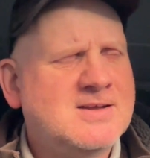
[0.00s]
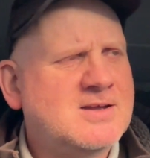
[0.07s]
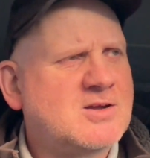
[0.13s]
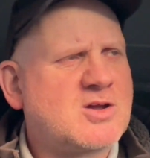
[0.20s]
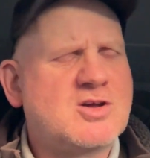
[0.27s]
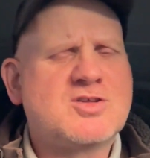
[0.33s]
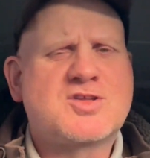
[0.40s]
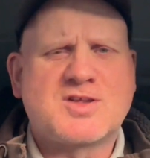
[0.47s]

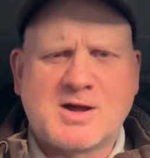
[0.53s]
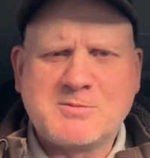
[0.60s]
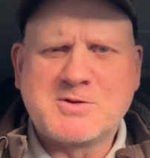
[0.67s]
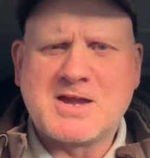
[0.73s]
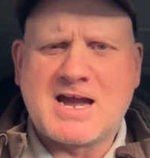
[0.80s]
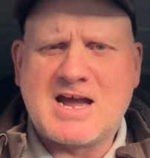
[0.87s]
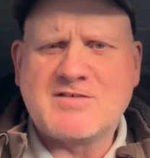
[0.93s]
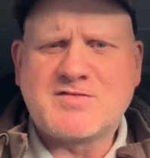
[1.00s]
Because
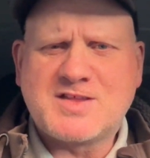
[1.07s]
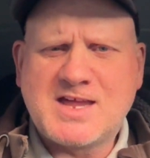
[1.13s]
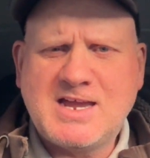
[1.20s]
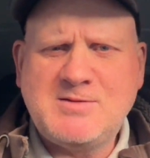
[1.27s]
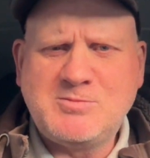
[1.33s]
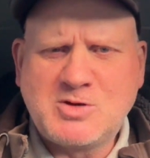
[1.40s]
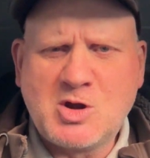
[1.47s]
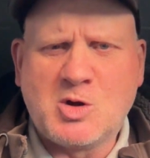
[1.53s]
Tomcat have
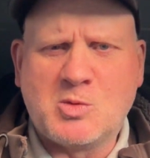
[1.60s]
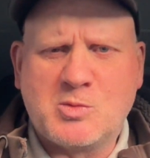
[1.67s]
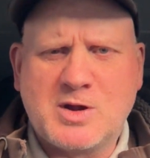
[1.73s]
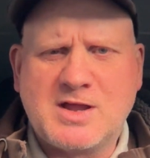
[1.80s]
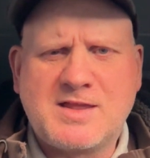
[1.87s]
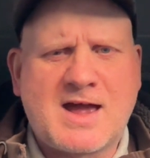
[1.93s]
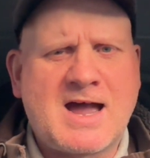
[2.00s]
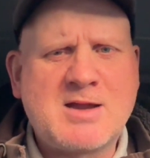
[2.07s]
teamed up
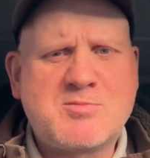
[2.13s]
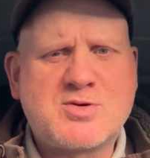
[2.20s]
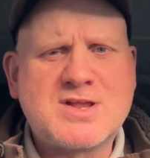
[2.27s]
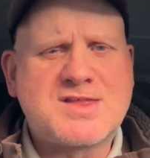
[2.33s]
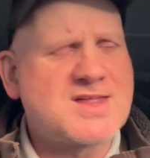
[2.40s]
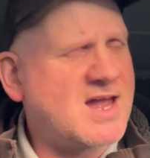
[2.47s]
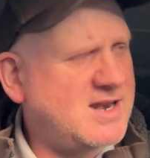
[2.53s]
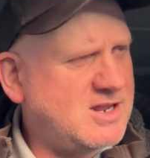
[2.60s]
with
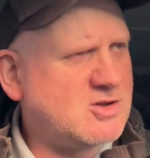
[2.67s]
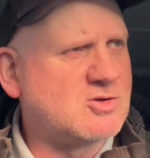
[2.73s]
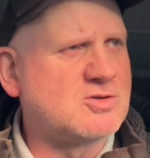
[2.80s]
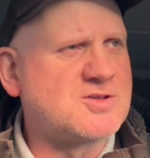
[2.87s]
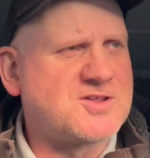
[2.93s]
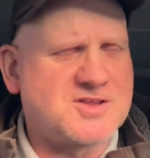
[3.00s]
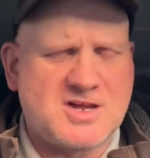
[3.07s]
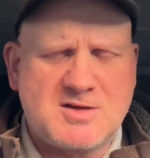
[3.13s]
Hybrid Technical
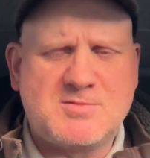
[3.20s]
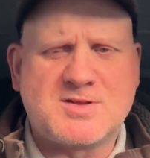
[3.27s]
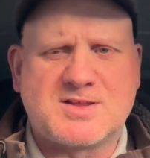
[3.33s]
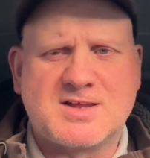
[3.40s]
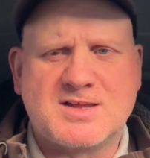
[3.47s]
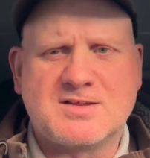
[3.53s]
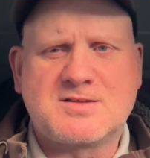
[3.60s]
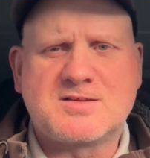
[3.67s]

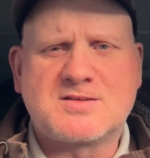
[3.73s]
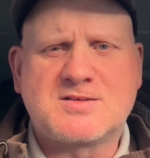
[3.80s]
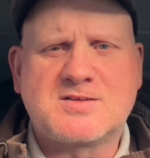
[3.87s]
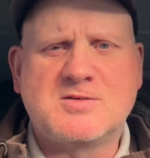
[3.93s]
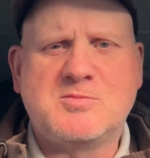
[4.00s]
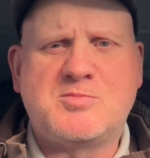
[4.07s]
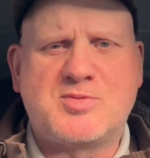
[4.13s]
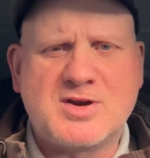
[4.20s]
Services
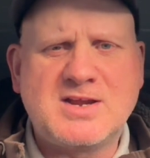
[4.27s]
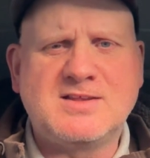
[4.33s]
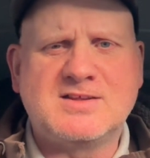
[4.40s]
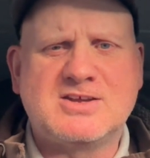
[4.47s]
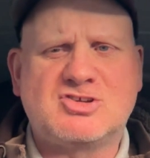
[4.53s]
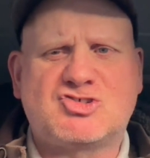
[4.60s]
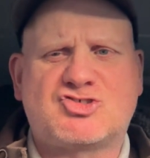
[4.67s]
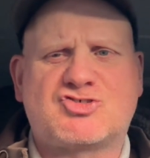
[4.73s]
to bring
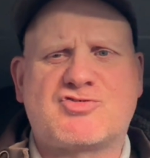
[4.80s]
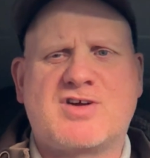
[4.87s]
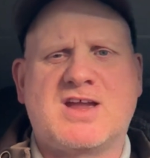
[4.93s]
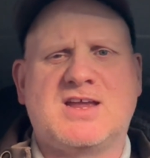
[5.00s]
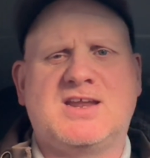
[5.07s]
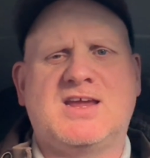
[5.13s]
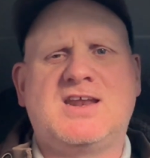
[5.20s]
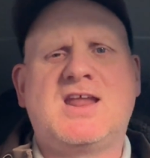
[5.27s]
this
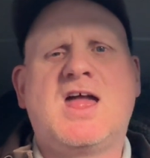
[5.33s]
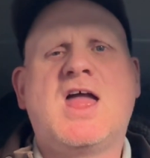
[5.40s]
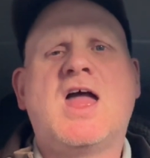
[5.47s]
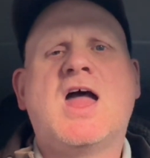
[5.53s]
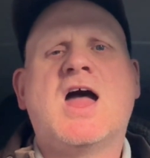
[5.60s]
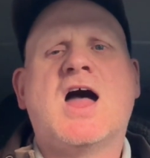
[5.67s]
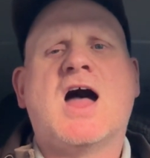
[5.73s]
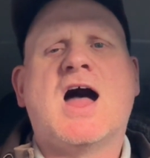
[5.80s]
training
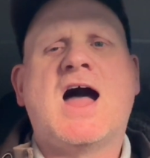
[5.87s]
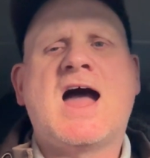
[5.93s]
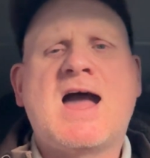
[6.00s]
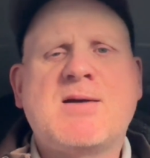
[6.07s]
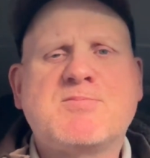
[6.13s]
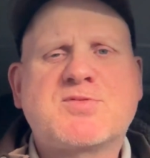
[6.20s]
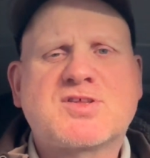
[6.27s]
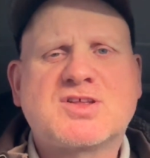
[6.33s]

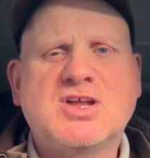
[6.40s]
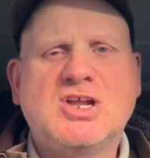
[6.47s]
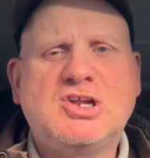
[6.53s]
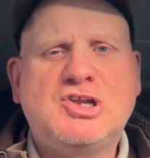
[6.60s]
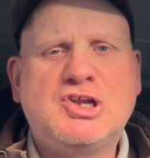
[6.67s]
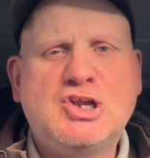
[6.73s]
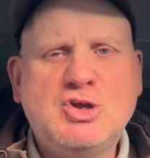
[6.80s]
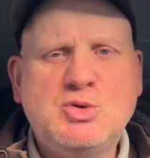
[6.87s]

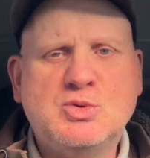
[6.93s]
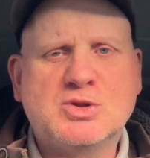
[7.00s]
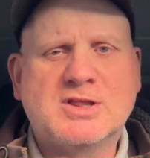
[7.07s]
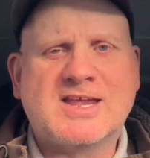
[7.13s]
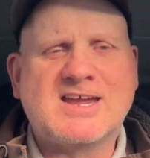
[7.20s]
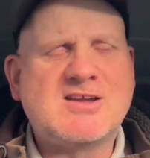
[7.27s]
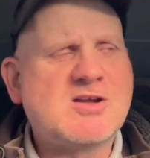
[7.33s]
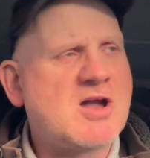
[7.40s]

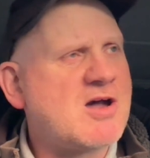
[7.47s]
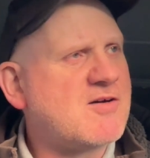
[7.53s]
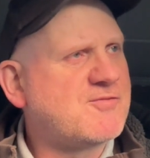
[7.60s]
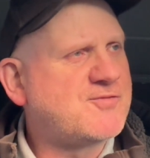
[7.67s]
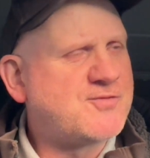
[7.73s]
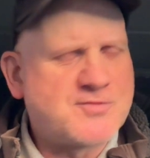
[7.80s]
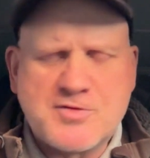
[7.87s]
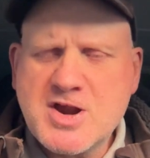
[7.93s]
absolutely
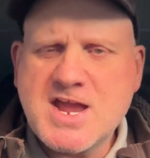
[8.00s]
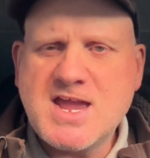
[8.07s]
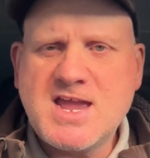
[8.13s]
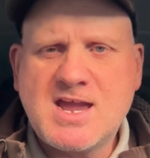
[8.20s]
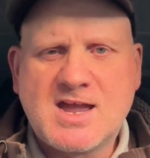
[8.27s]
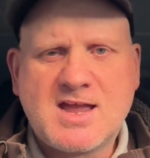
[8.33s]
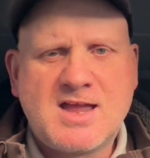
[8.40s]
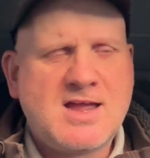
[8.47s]

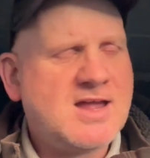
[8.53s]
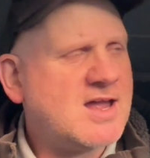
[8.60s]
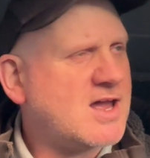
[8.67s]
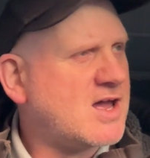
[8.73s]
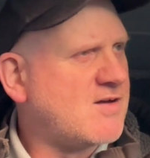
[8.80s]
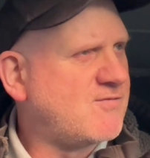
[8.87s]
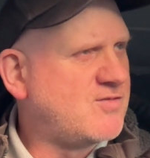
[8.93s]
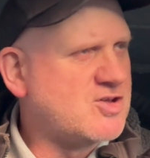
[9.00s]
free
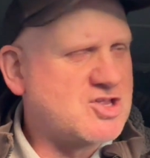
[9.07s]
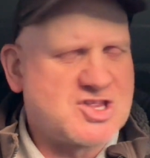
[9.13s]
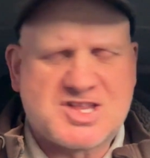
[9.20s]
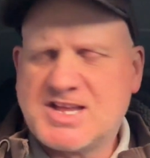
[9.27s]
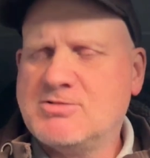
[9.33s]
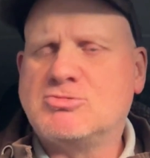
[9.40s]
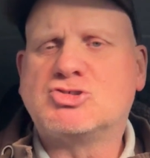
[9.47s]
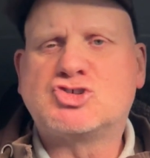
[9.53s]
for
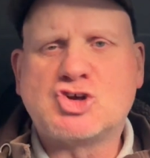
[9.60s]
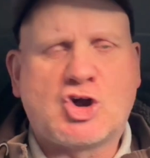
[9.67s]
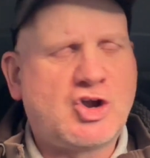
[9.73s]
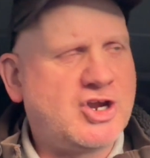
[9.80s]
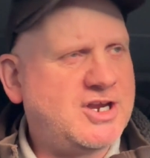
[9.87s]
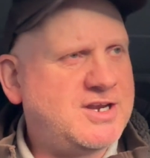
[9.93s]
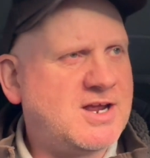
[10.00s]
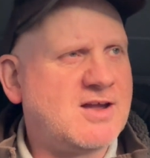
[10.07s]

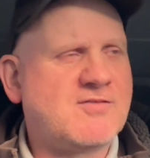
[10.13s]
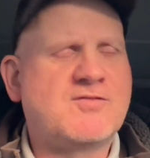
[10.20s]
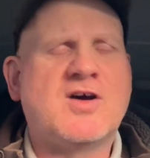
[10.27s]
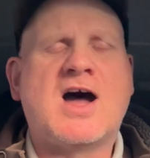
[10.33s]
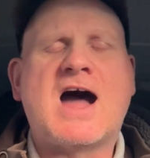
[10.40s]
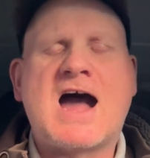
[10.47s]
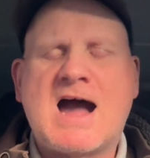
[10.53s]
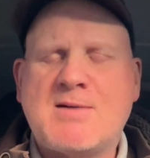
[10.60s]
zilchoid
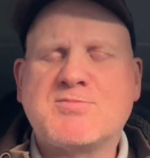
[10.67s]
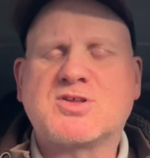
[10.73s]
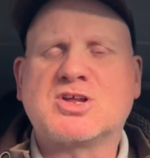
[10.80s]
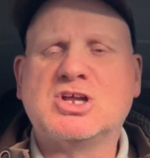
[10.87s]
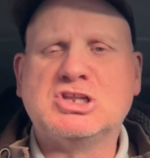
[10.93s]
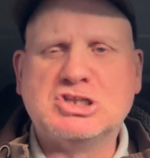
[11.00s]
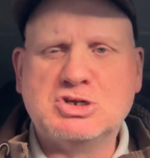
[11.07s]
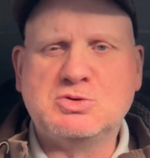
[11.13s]
for
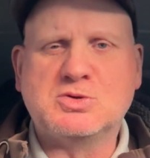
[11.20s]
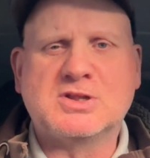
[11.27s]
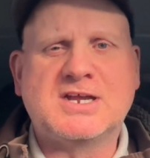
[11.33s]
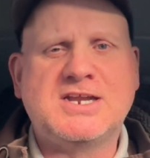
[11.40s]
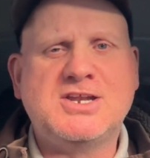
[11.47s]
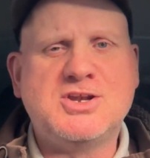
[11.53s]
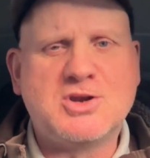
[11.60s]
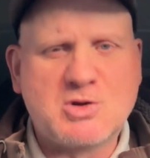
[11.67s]
absolutely
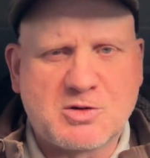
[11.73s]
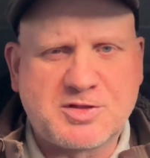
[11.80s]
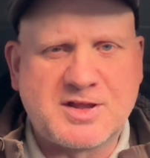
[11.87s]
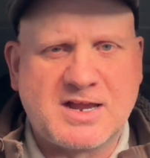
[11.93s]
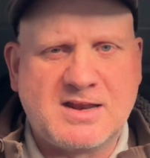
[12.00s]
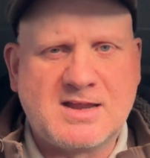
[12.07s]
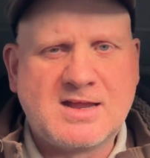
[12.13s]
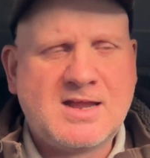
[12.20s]

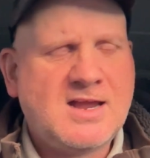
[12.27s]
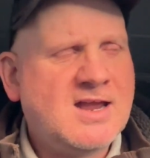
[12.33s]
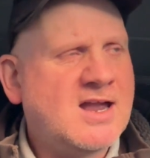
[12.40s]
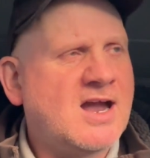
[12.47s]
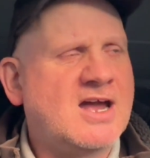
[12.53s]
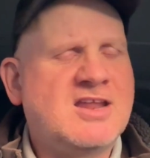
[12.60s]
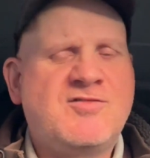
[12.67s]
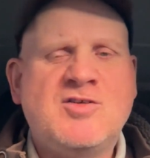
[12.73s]
nothing.
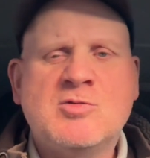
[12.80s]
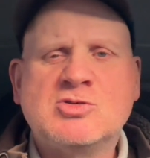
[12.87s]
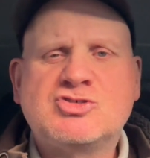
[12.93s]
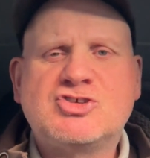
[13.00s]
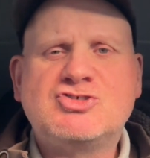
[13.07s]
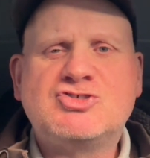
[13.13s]
And if you want to